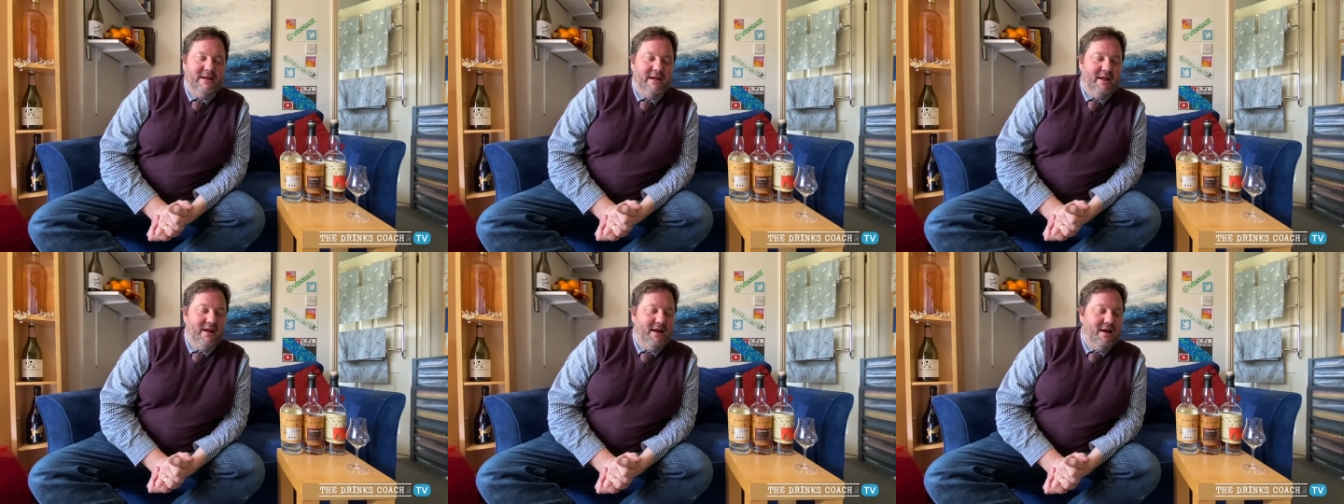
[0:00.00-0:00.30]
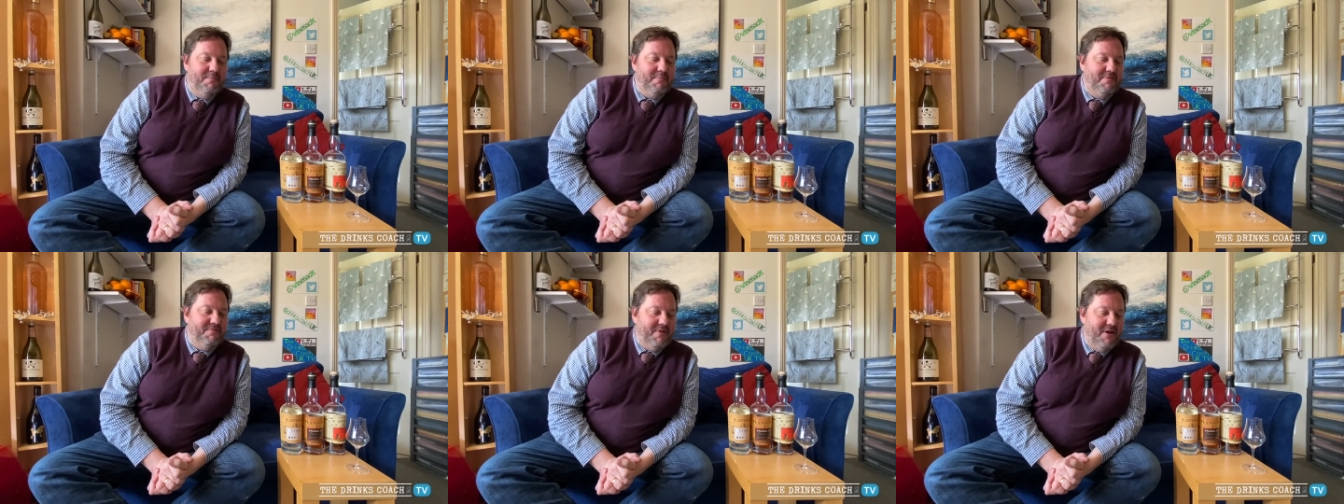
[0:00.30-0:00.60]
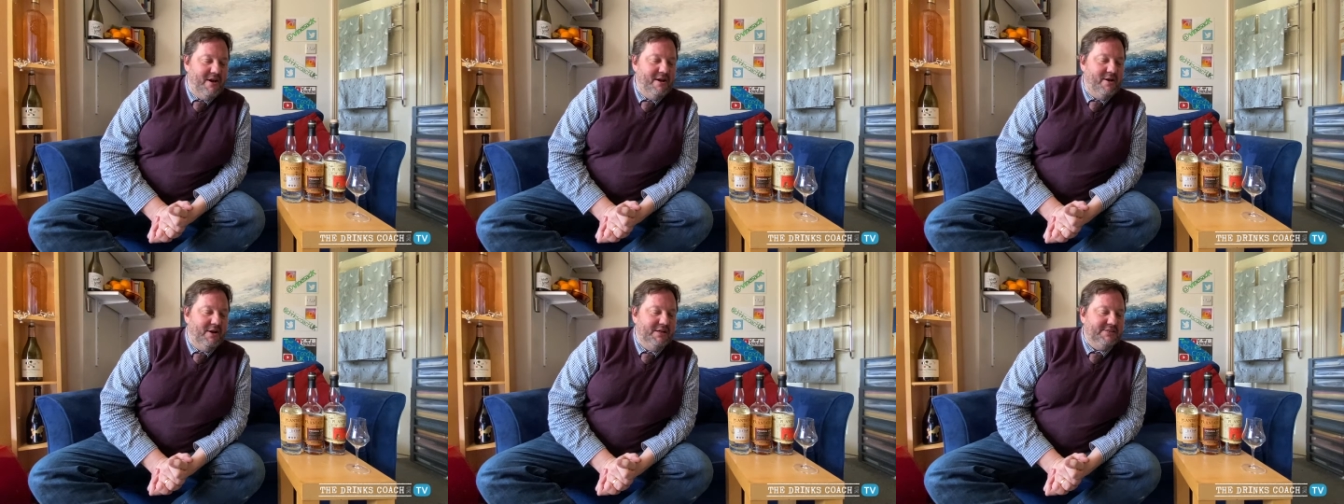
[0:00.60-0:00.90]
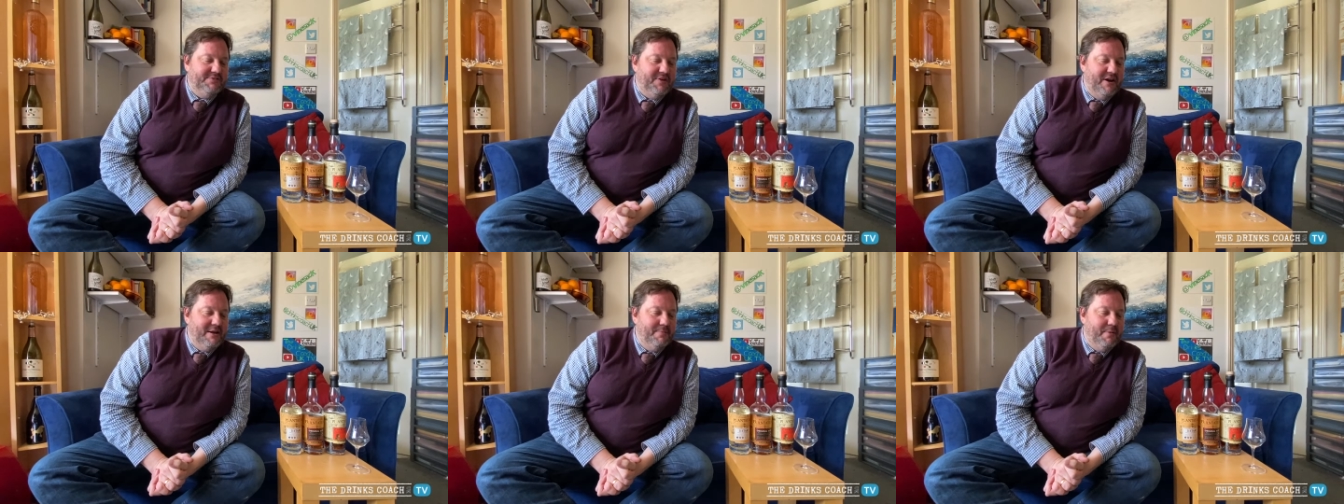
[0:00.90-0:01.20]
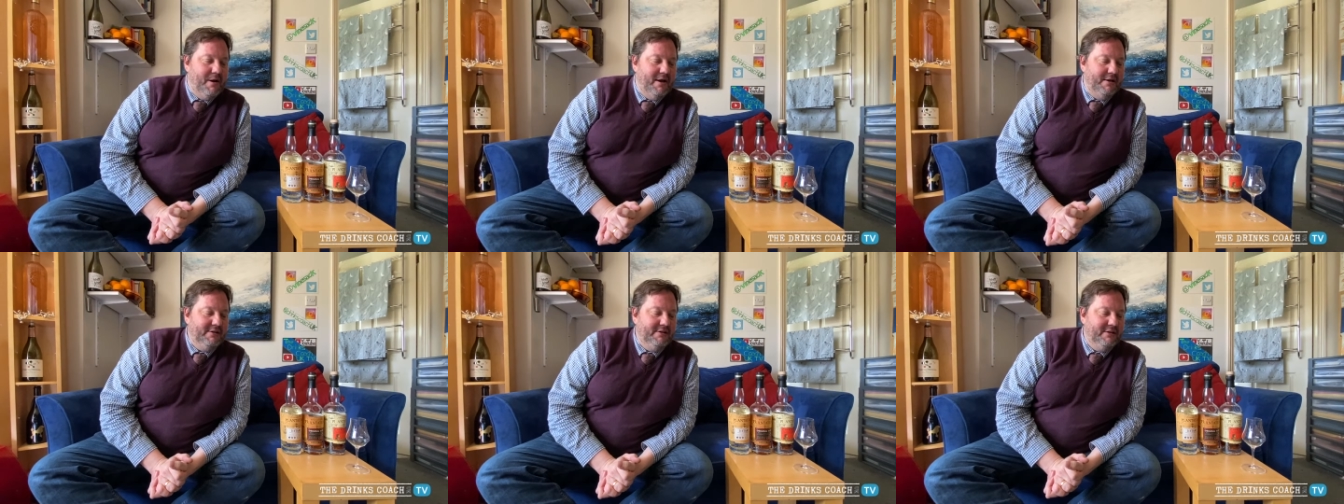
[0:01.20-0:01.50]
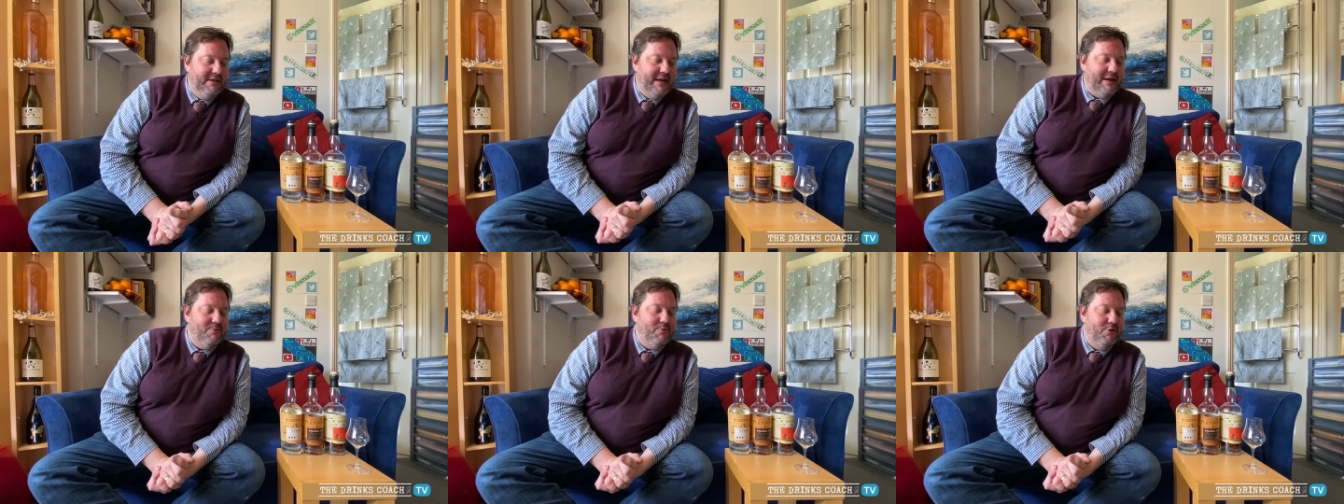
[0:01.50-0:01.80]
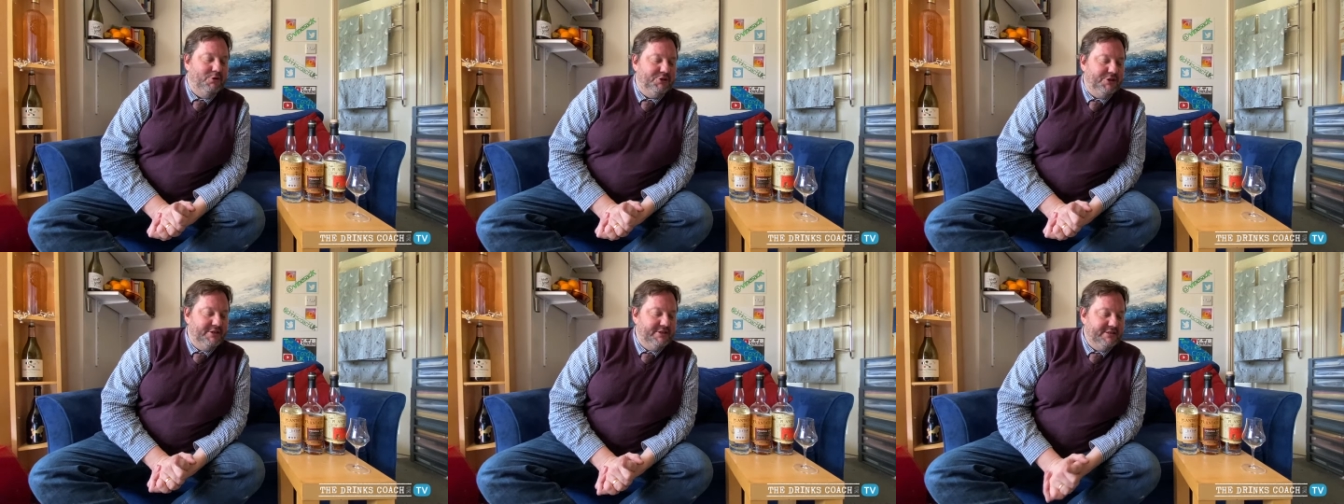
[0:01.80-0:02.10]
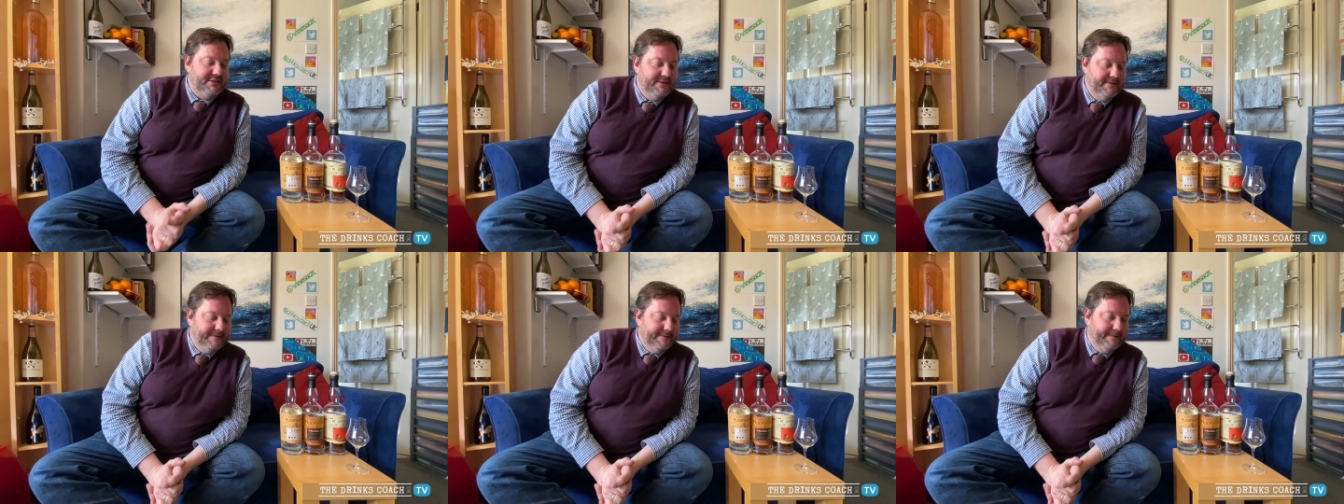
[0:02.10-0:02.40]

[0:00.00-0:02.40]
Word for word: Um, a very nice friend of mine, Nick Rogers,